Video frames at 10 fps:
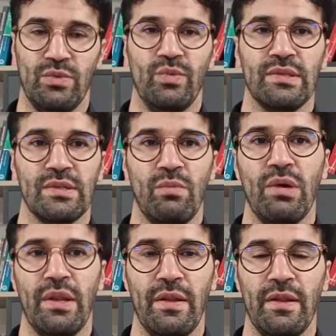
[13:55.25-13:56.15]
When
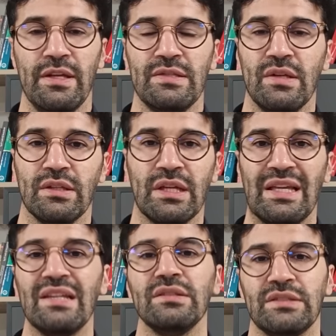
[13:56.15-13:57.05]
someone is not
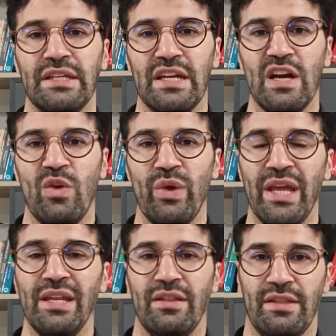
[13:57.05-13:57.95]
guilty of
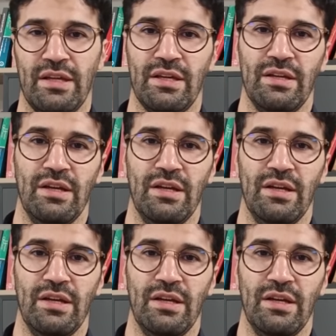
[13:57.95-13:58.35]
anything,